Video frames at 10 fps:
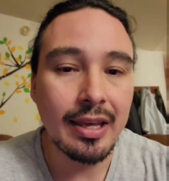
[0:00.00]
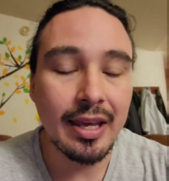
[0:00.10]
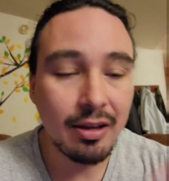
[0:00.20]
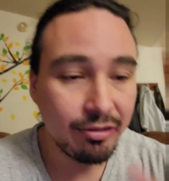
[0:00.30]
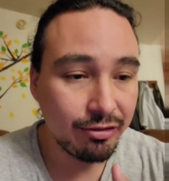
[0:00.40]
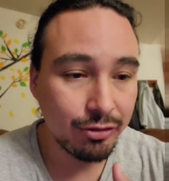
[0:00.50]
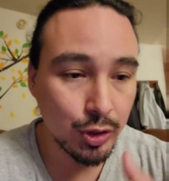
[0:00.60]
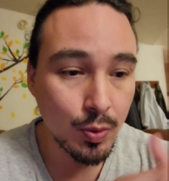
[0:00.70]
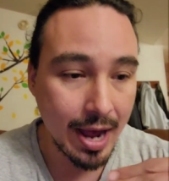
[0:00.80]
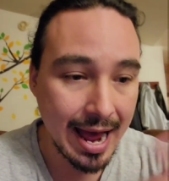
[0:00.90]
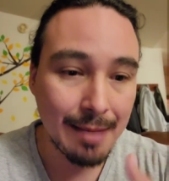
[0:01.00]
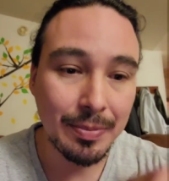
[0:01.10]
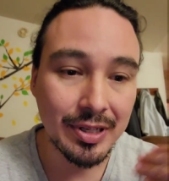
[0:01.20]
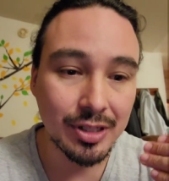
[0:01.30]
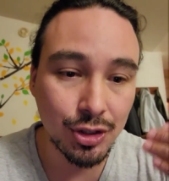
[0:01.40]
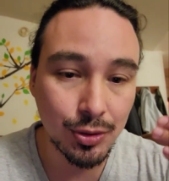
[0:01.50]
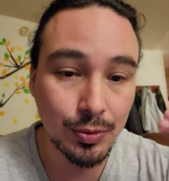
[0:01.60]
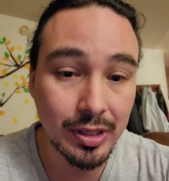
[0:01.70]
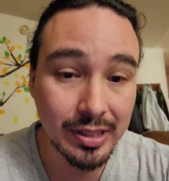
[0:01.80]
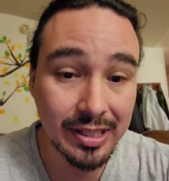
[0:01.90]
If you happen
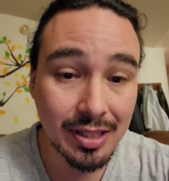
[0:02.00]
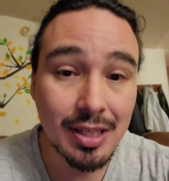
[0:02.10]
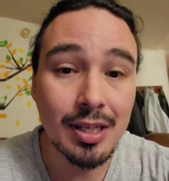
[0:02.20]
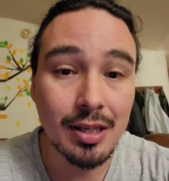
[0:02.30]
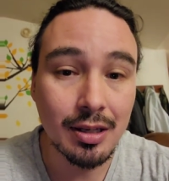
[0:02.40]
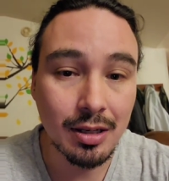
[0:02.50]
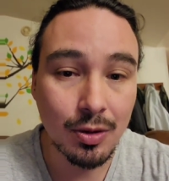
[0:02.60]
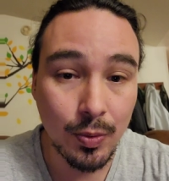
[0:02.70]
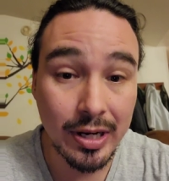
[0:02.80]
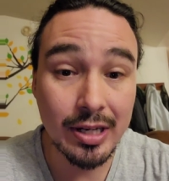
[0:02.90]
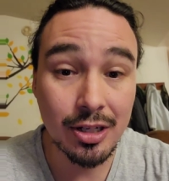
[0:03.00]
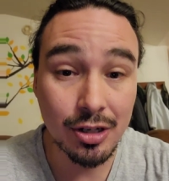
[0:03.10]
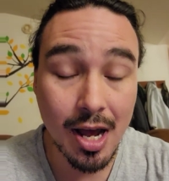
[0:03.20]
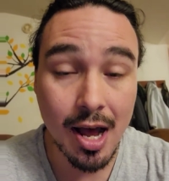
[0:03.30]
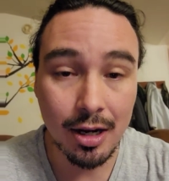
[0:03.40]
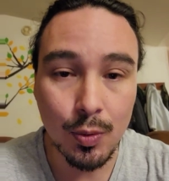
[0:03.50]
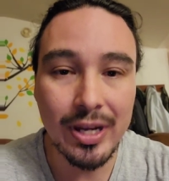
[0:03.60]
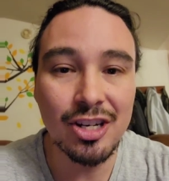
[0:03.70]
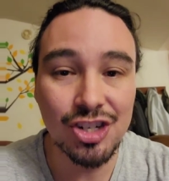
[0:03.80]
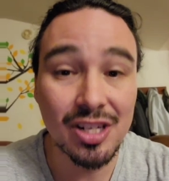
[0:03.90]
to see Queen
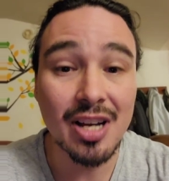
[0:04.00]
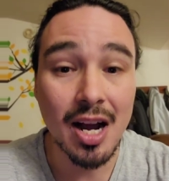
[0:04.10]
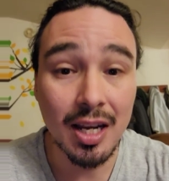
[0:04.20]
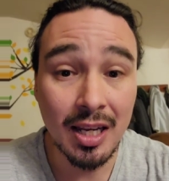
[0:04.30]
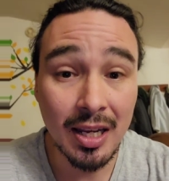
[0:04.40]
Jindok